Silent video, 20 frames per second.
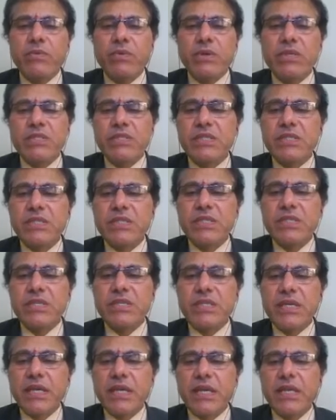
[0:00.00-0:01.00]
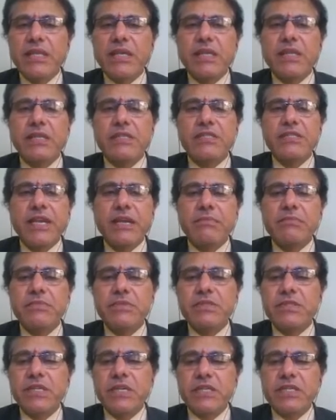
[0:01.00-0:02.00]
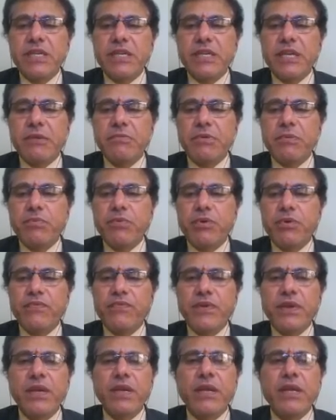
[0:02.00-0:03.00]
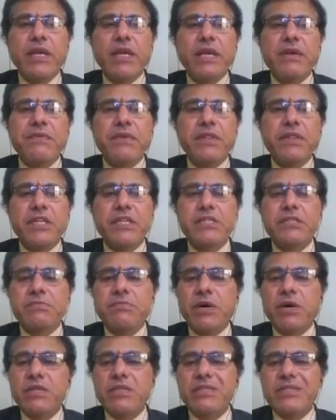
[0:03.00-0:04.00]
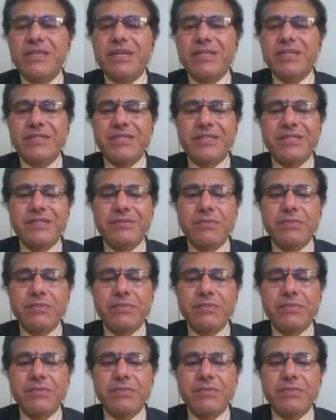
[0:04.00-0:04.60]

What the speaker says: Once this is designed, I think the same section can be put for even these small struts.